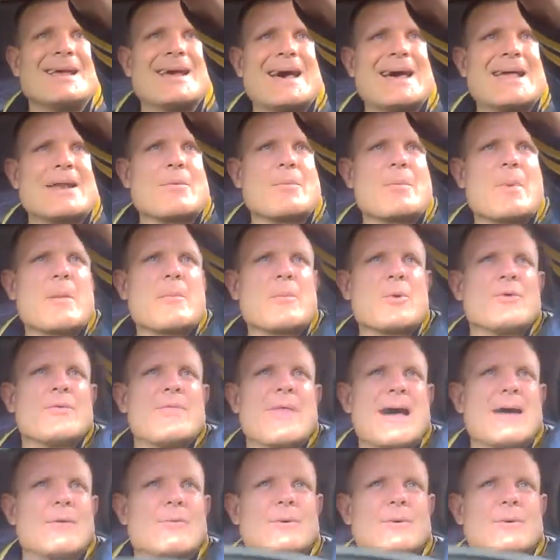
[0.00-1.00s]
I don't remember who that